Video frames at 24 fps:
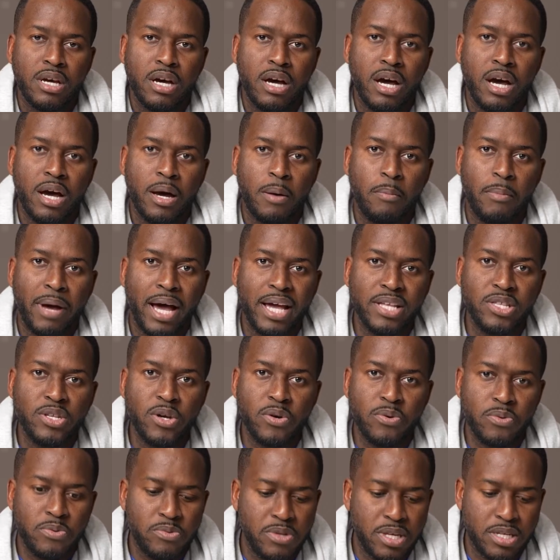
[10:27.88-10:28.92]
I
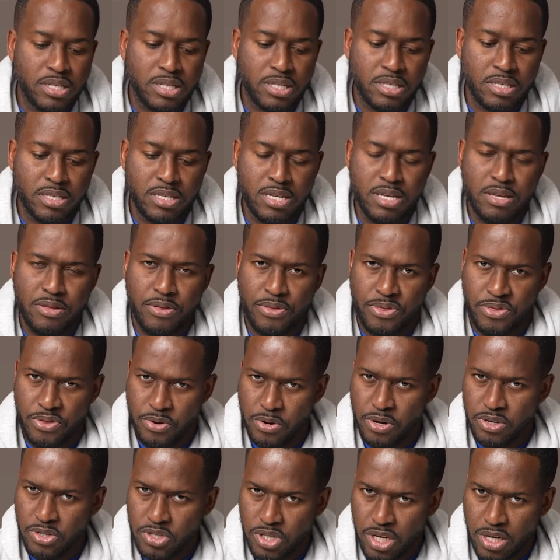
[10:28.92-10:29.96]
know this is the
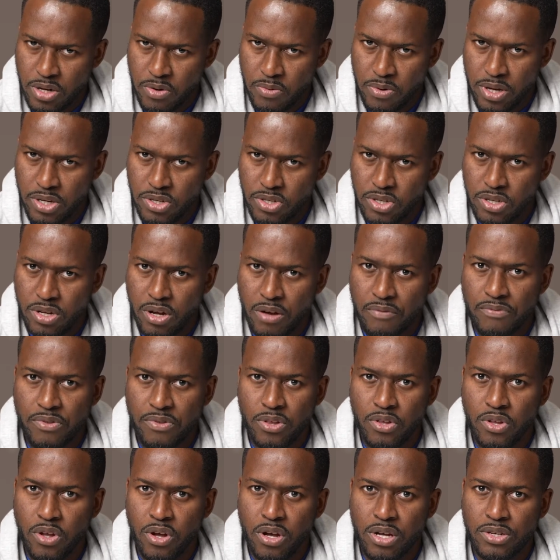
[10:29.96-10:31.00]
third generation of
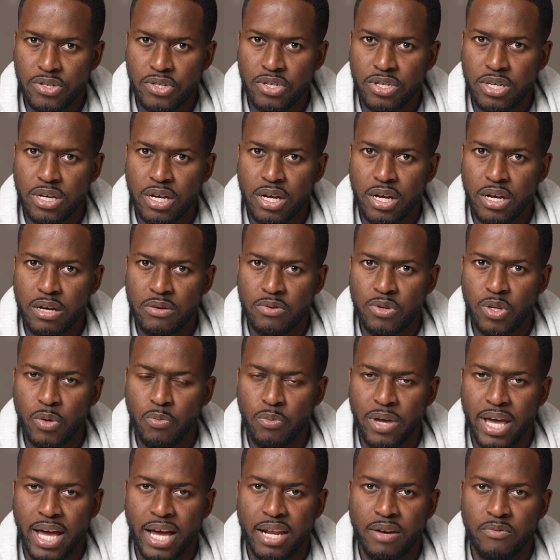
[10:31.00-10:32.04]
the notch.
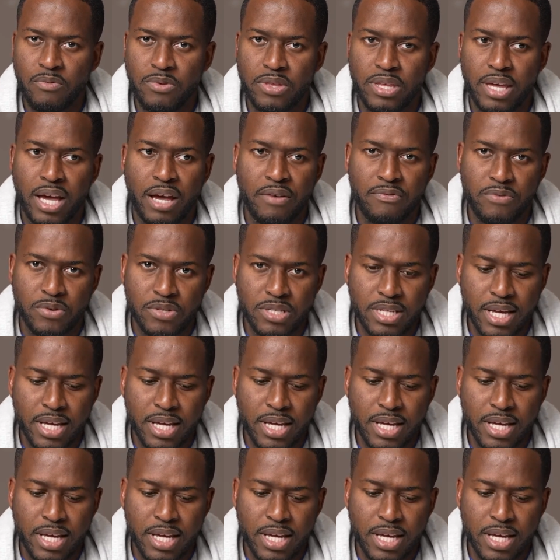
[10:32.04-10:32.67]
We had it with the iPhone